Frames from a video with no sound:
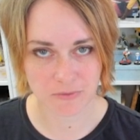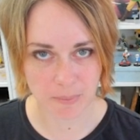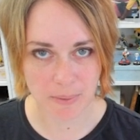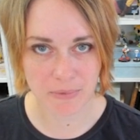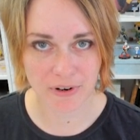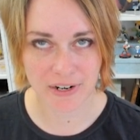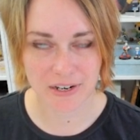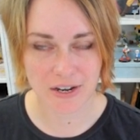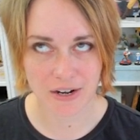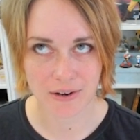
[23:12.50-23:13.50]

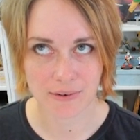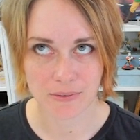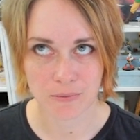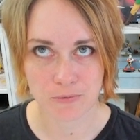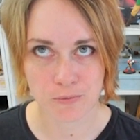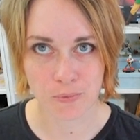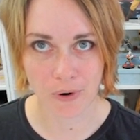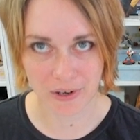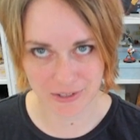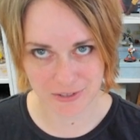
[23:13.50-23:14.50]
remembering
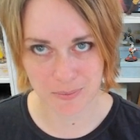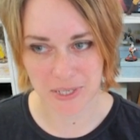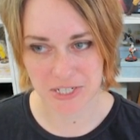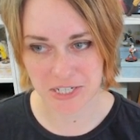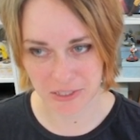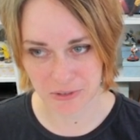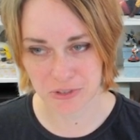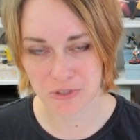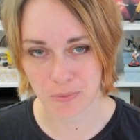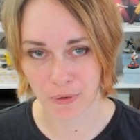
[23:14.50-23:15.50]
what my
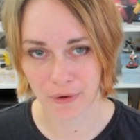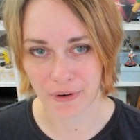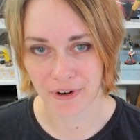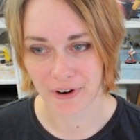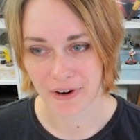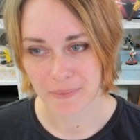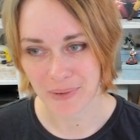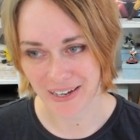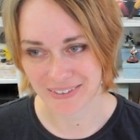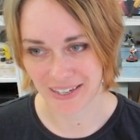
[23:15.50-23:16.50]
skills were
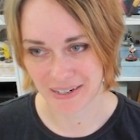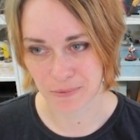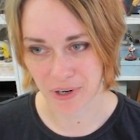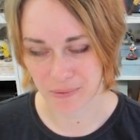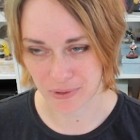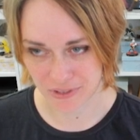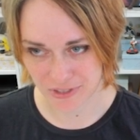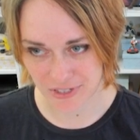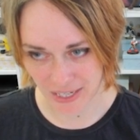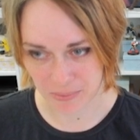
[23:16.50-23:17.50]
back then and what I
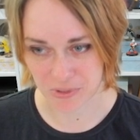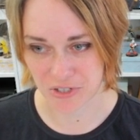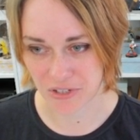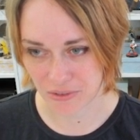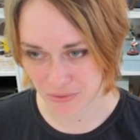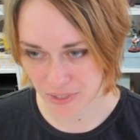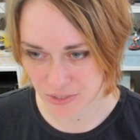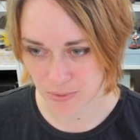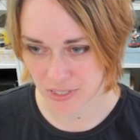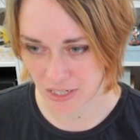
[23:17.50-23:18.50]
was able to do, this
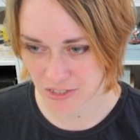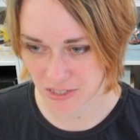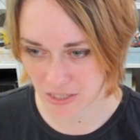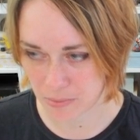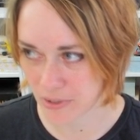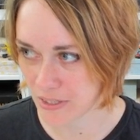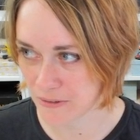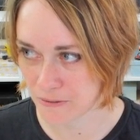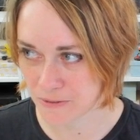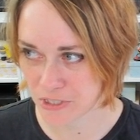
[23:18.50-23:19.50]
was actually a pretty
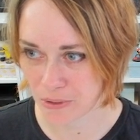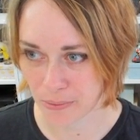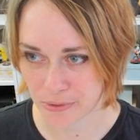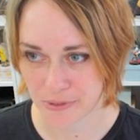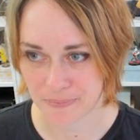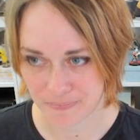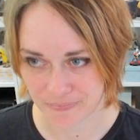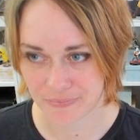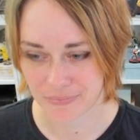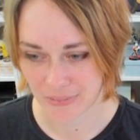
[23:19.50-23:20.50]
good result.
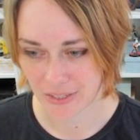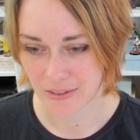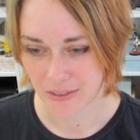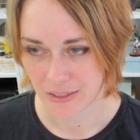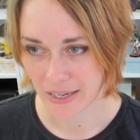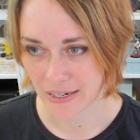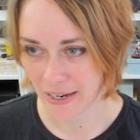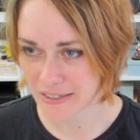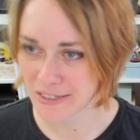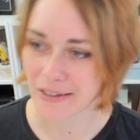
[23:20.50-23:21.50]
And I
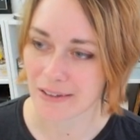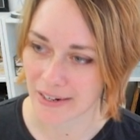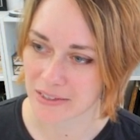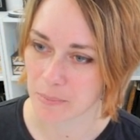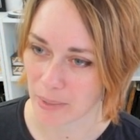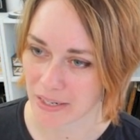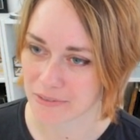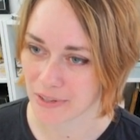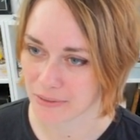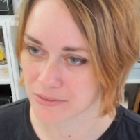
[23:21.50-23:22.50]
actually like the
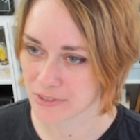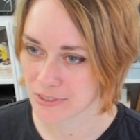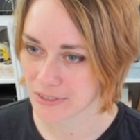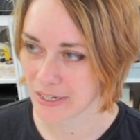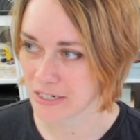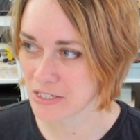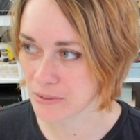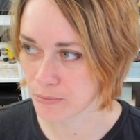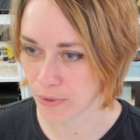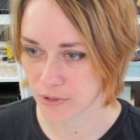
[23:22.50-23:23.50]
background. It actually
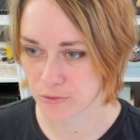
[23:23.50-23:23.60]
works